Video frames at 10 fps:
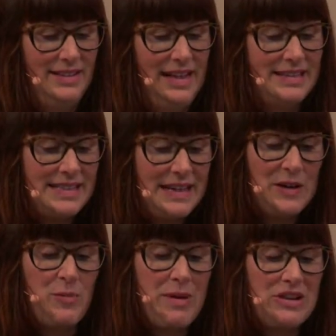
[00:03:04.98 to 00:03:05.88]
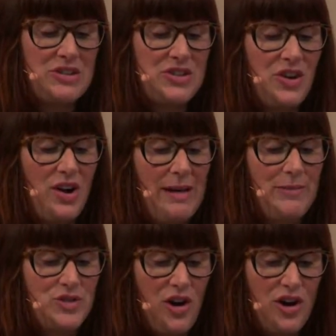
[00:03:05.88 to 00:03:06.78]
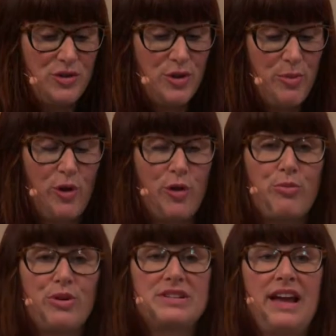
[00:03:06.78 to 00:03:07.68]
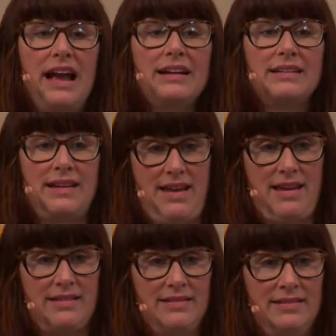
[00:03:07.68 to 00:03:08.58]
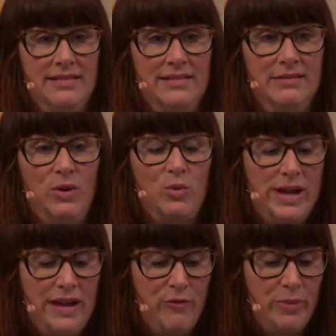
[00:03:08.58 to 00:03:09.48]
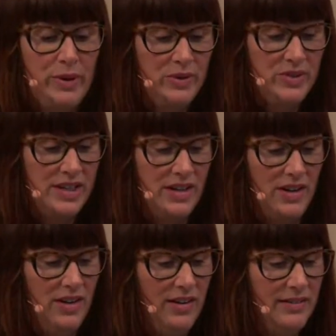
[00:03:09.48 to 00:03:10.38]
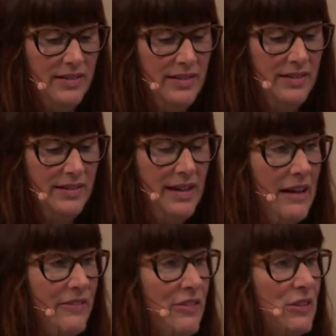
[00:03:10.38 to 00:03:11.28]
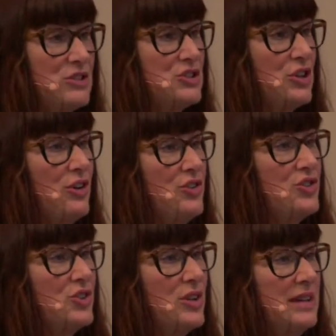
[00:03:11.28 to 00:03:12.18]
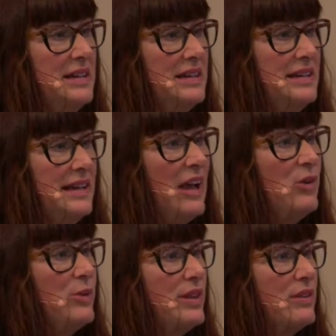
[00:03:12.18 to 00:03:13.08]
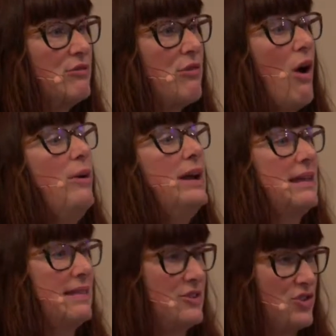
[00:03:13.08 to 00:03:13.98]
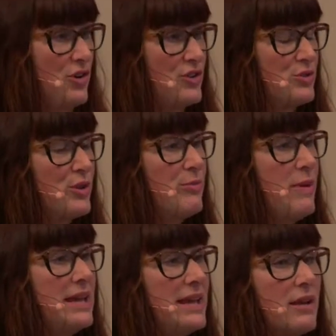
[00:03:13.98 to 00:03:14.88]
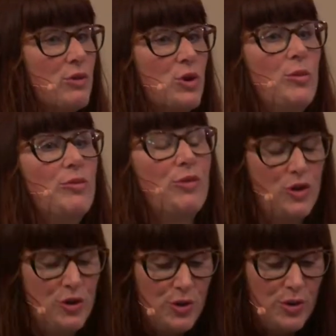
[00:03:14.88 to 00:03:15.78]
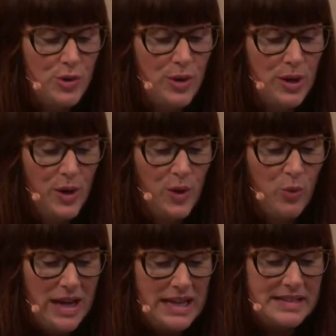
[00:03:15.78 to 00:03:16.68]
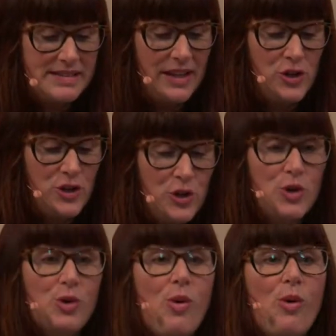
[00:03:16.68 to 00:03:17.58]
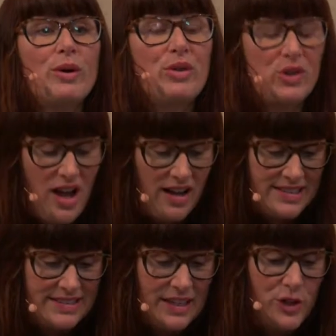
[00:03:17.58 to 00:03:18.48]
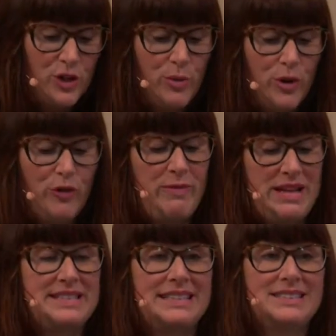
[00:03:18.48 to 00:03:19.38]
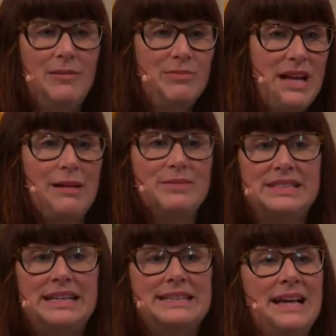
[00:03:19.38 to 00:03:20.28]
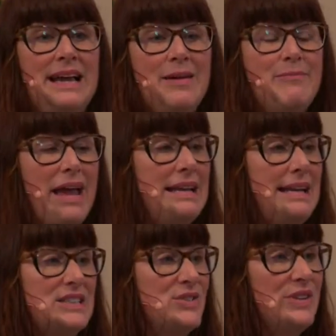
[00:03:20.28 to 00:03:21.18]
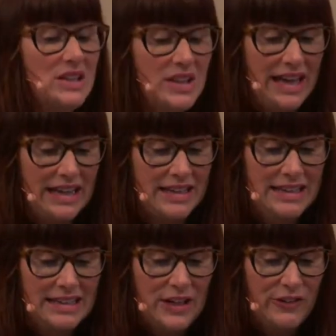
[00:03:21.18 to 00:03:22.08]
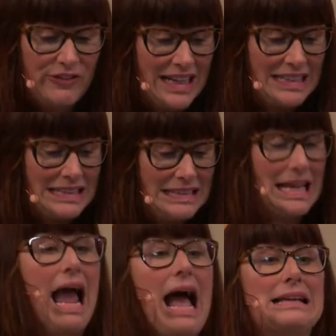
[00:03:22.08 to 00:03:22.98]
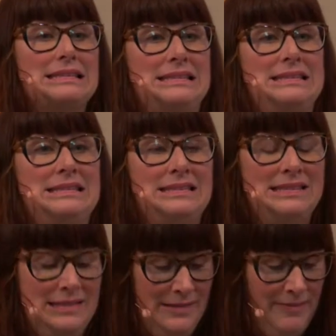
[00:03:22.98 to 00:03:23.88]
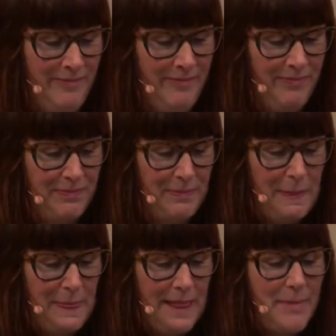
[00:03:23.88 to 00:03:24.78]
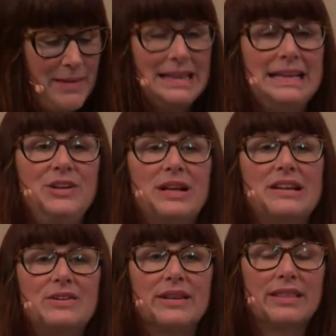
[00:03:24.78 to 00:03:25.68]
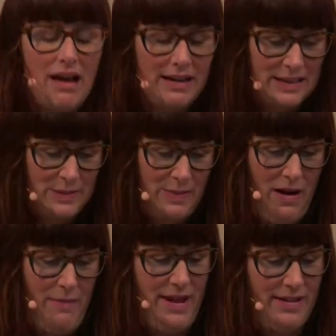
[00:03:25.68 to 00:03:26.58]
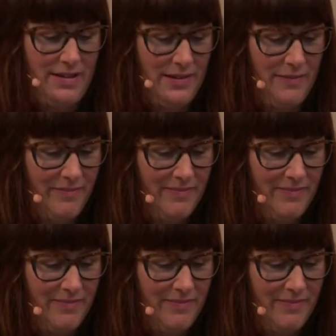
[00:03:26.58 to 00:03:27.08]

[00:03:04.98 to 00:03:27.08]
As senior minister, I'm charged with both protecting what we have built here at First Church and with growing the church, with making room for new winds and new orthodoxies and new movements. And sometimes these mandates feel like conflicting tasks. Let me lead you in a little thought experiment.